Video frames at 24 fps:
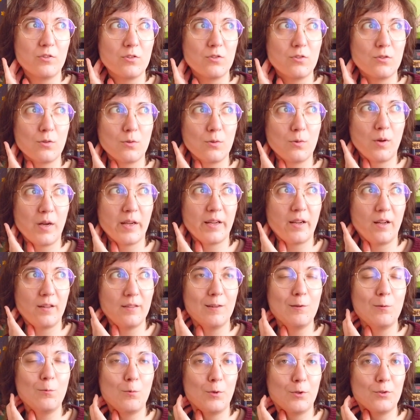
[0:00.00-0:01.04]
So I
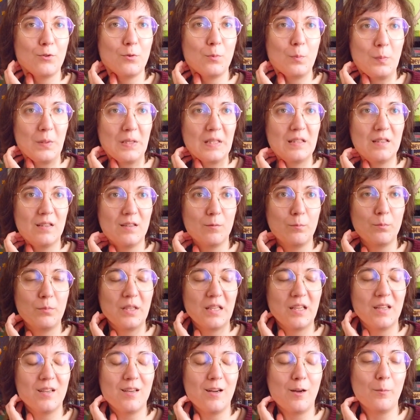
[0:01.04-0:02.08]
kind of want to pick
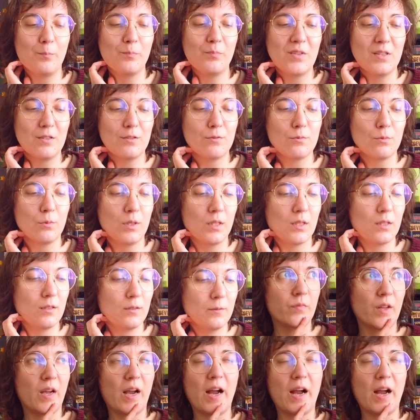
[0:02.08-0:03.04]
it up this week.